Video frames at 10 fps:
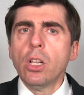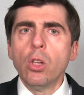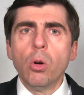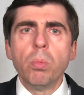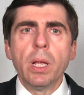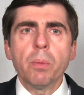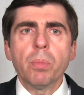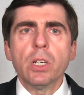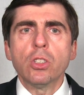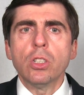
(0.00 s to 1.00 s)
low
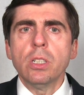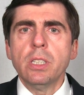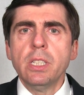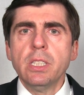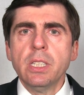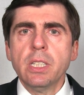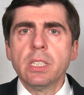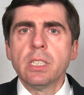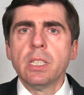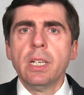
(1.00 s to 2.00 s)
blood pressure,
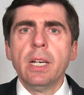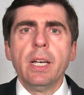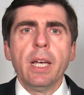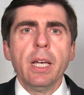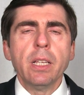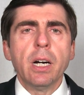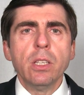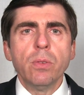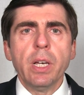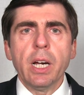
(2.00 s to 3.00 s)
dizziness, and
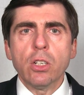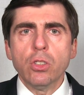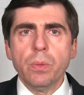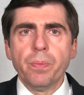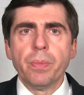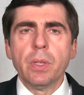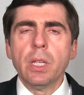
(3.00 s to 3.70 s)
other reaction.